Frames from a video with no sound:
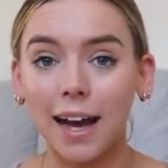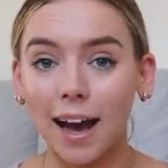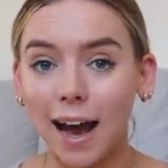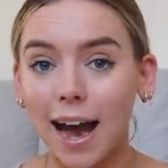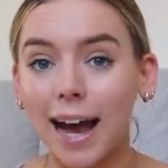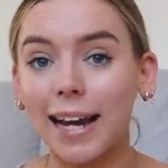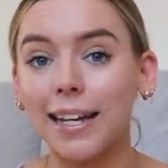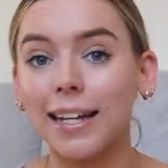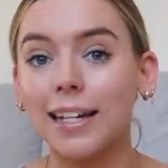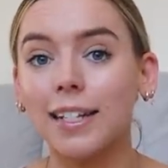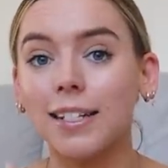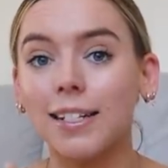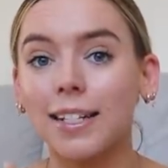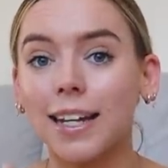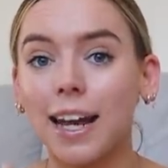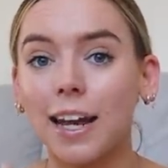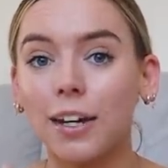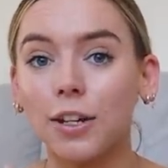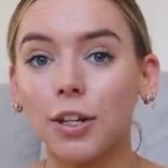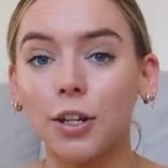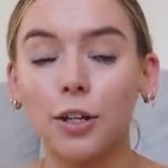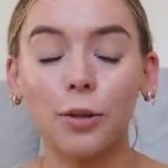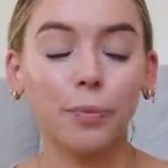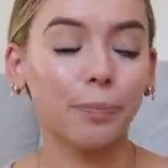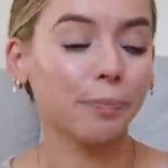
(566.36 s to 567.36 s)
I need to
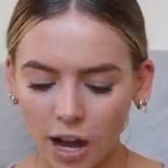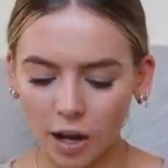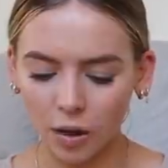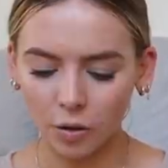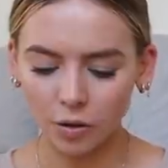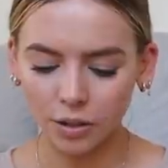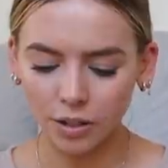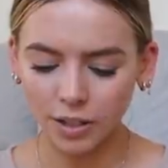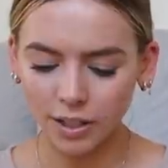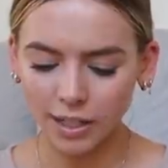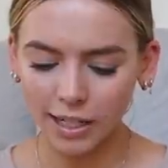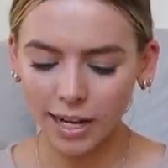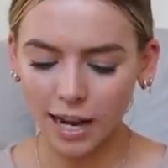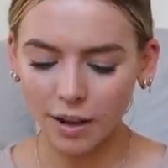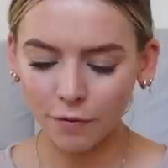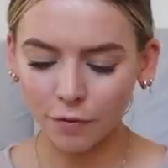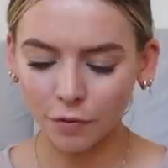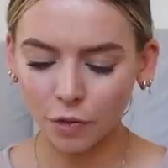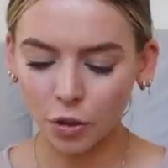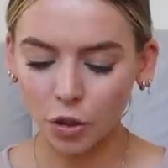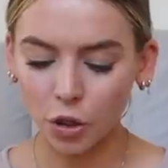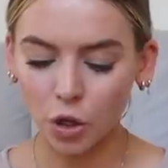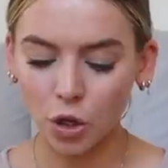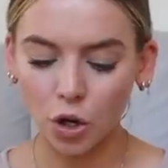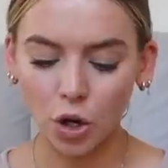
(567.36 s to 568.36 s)
get you. I honestly have
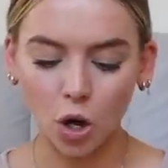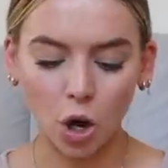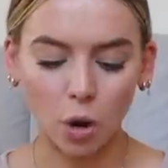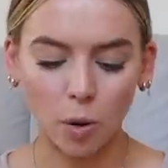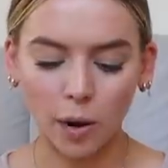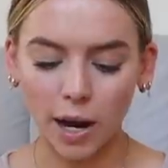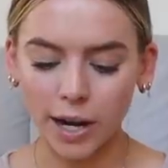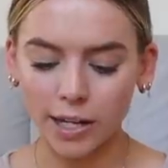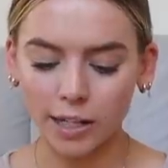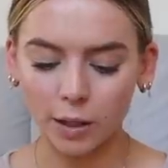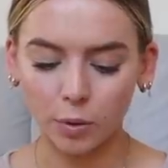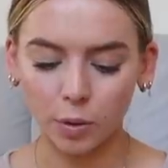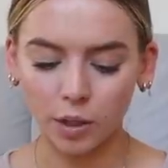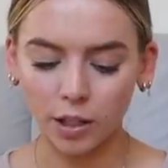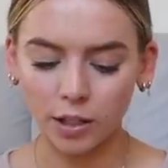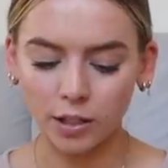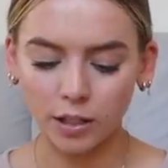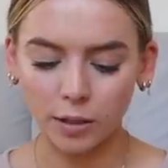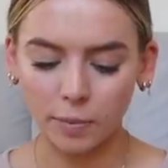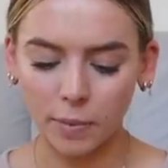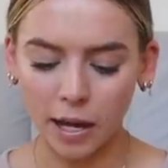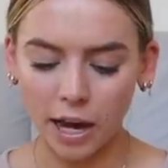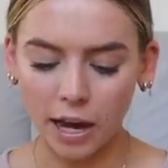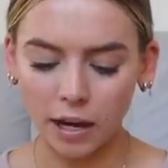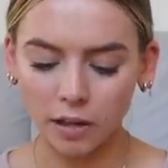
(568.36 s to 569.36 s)
no idea what
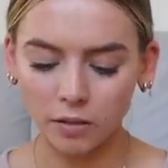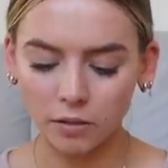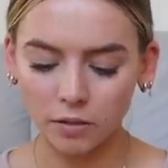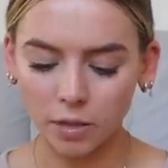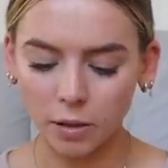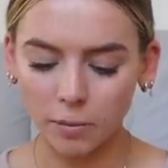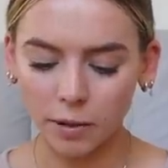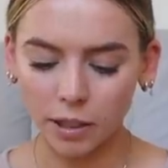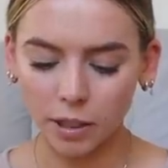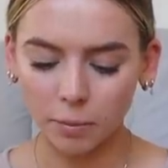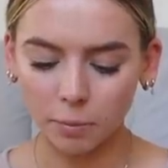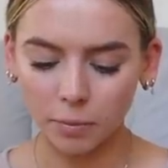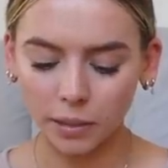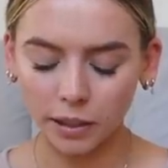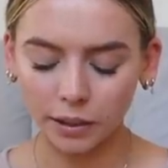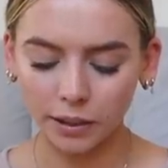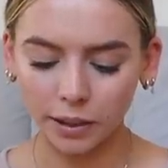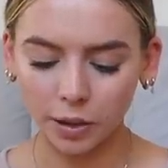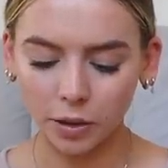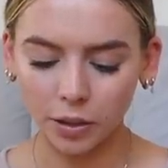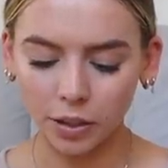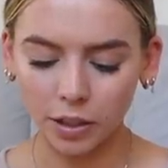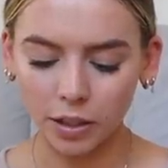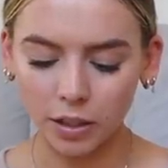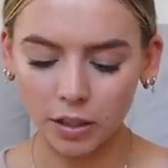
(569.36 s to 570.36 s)
it's about, to be
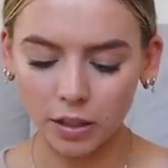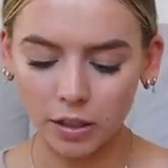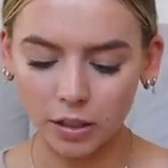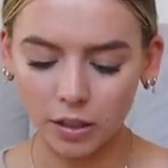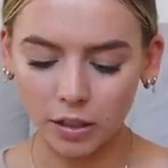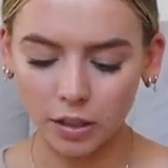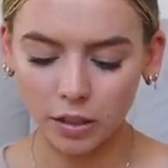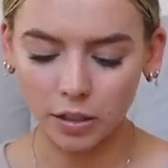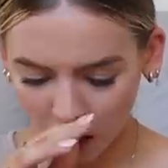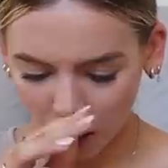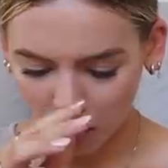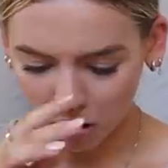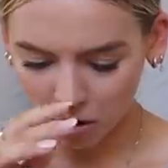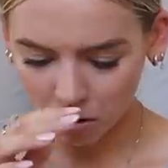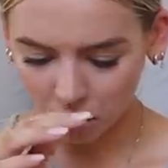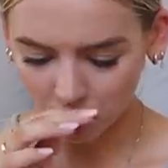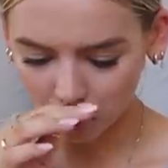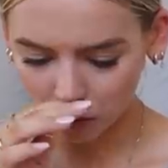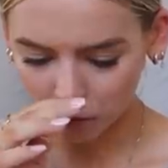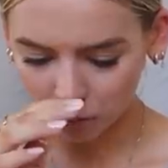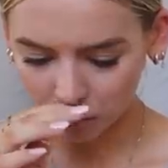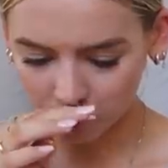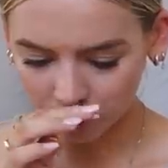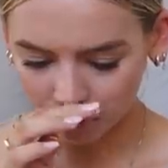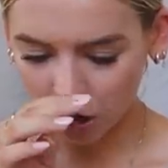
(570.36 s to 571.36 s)
completely honest.
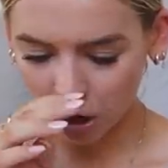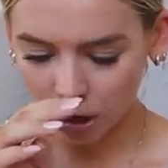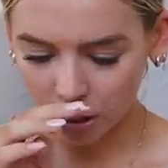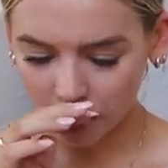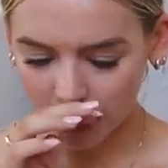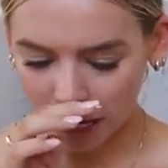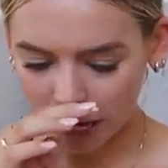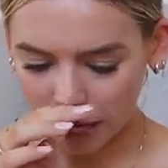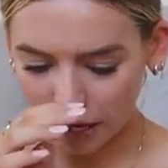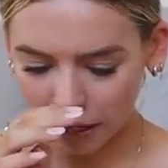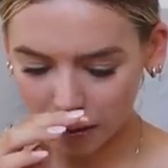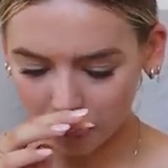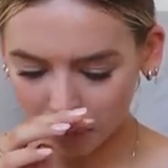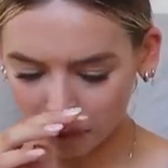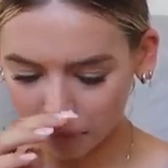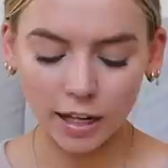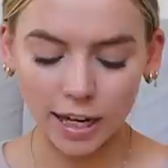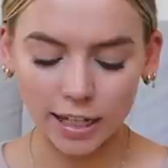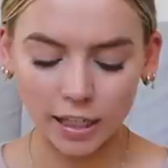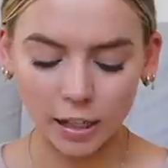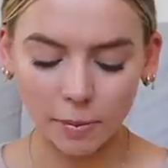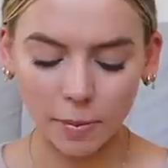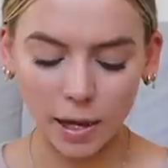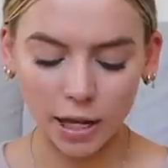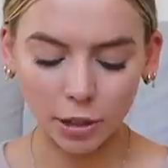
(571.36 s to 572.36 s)
Oh, okay.
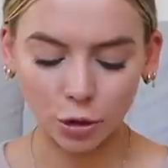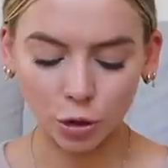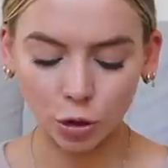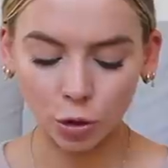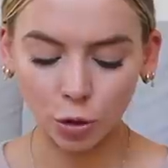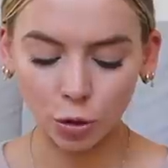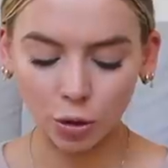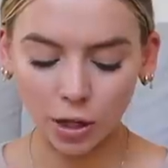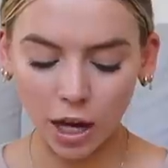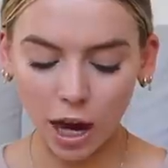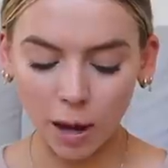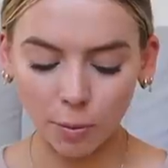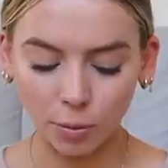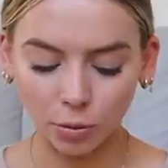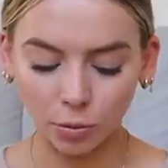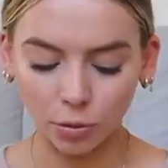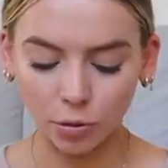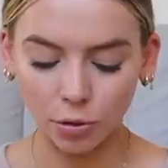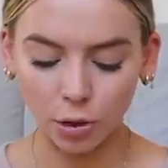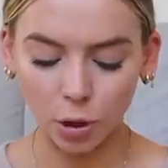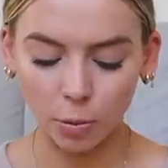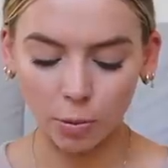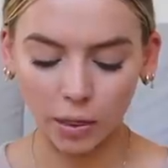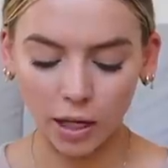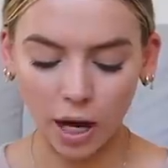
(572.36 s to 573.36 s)
It's about 2
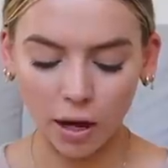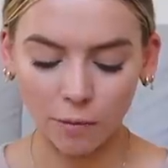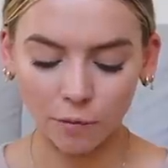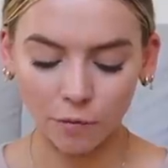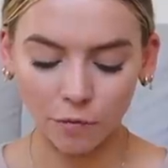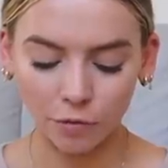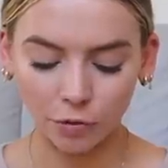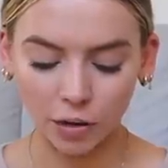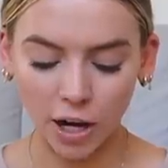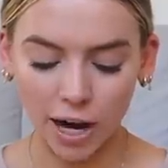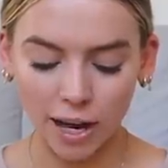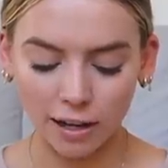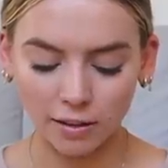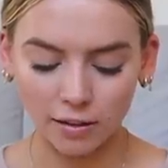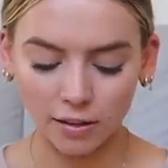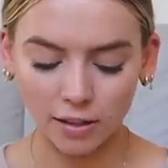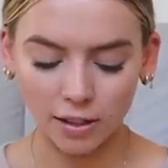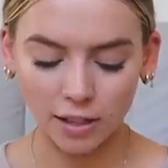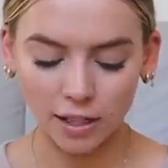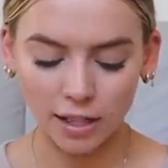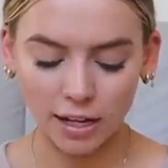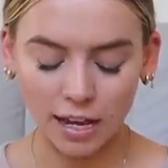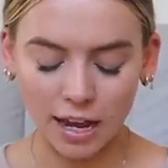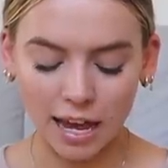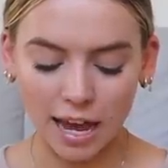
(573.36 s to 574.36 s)
couples who become
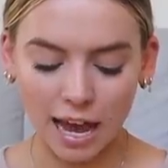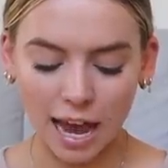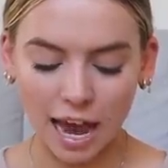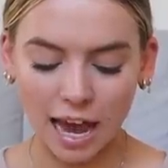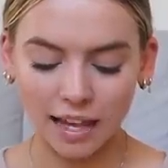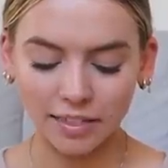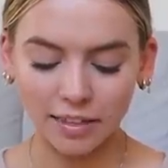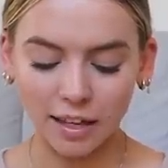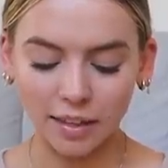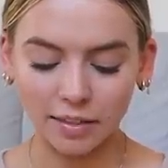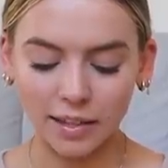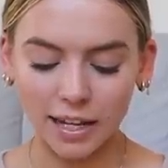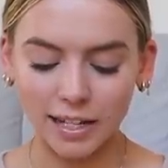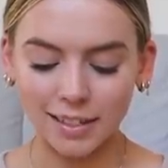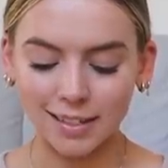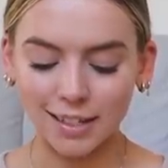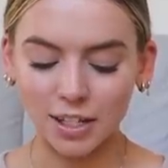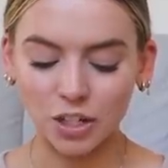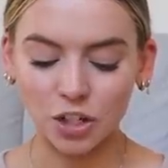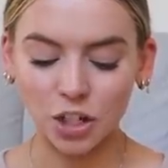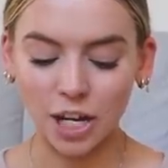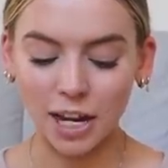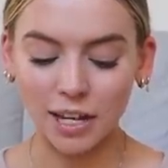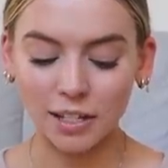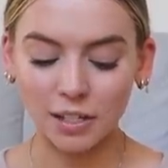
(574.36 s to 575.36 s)
friends and then they
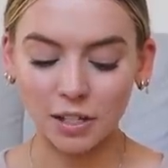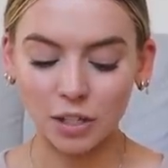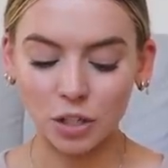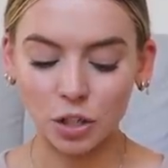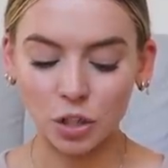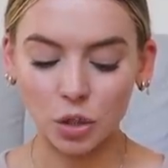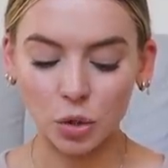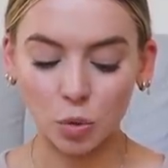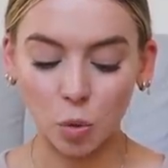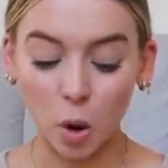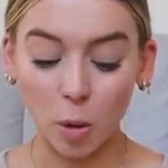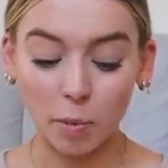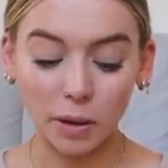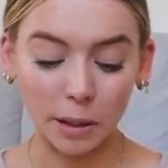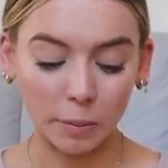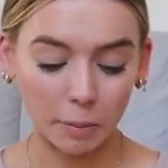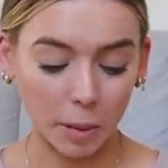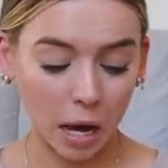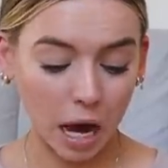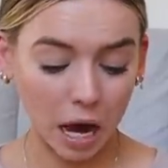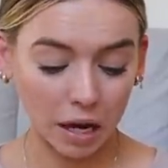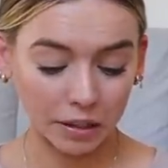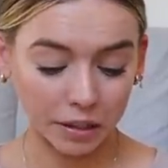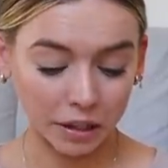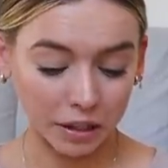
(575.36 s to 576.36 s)
suggest swapping
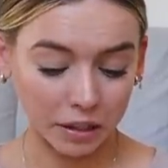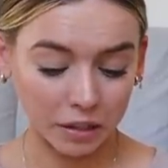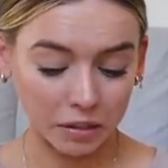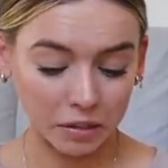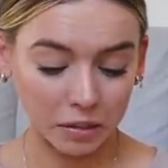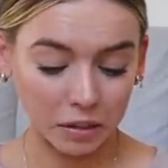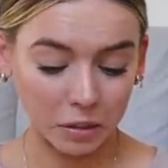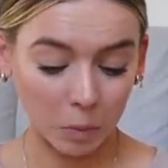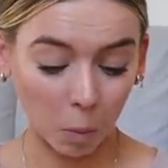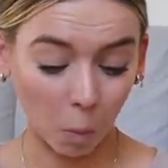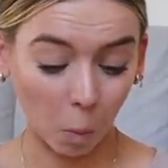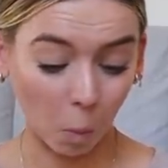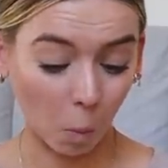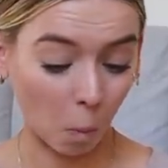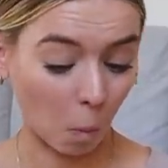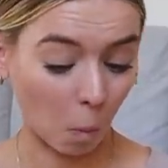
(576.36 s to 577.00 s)
partners.